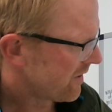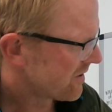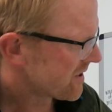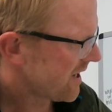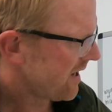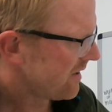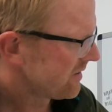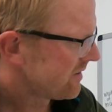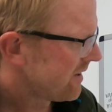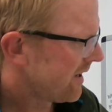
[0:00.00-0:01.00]
those
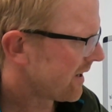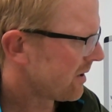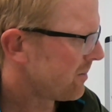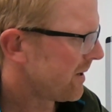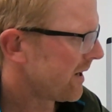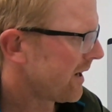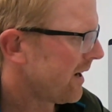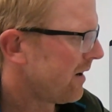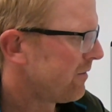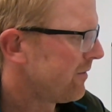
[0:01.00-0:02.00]
cows are going to be
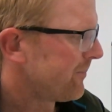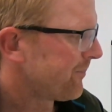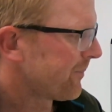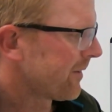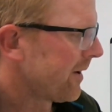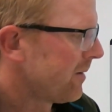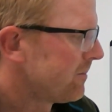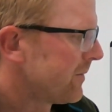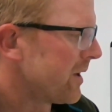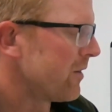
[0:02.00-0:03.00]
inCalf, okay,
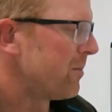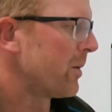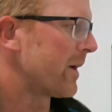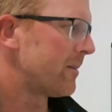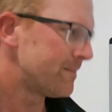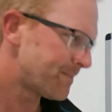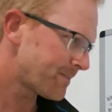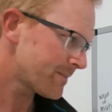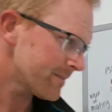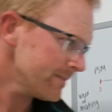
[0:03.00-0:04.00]
that you've put up.
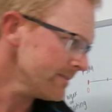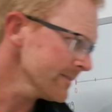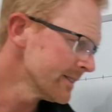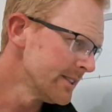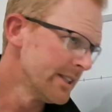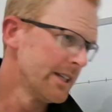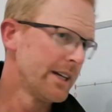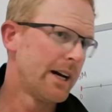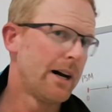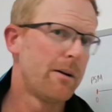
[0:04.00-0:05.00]

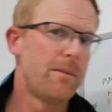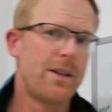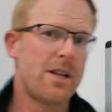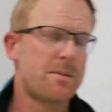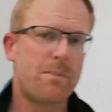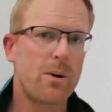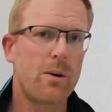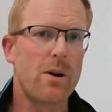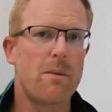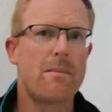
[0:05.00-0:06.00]
And that's
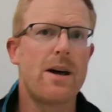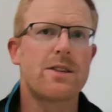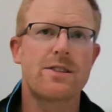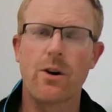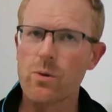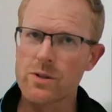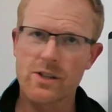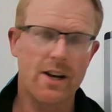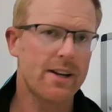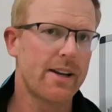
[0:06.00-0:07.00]
purely on maths. They're all
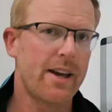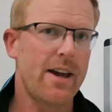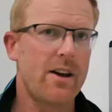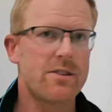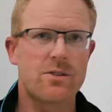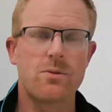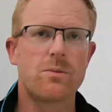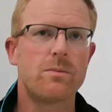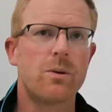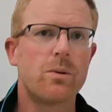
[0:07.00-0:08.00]
cycling cows,
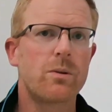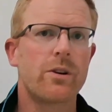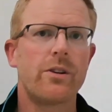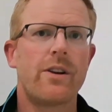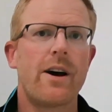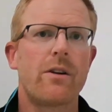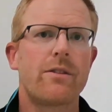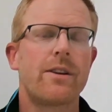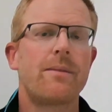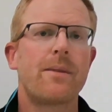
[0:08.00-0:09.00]
all good,
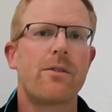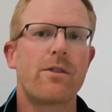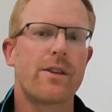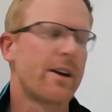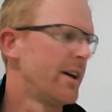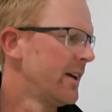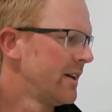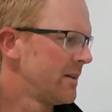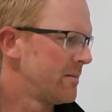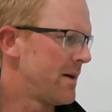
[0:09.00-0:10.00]
healthy, everything.
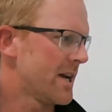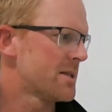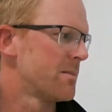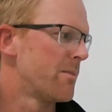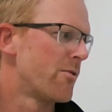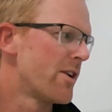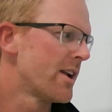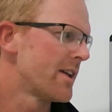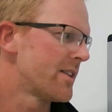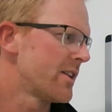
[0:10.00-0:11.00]
Maximum
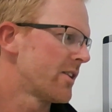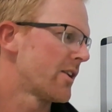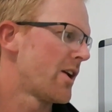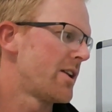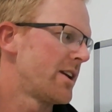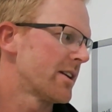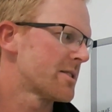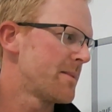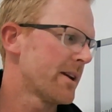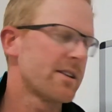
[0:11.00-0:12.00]
really that you can only
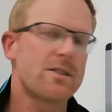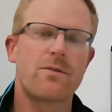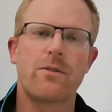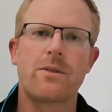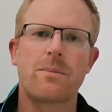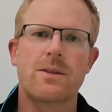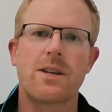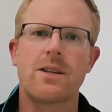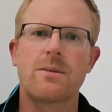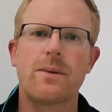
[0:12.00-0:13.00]
expect is
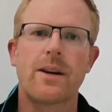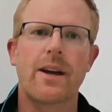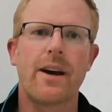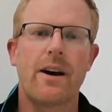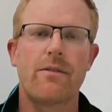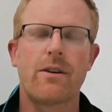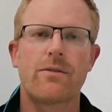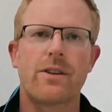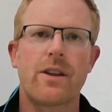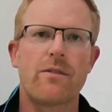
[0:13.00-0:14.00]
50% to be inCalf
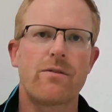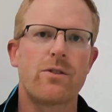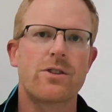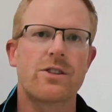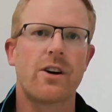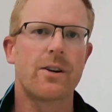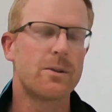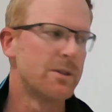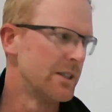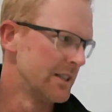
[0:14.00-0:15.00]
after that first cycle.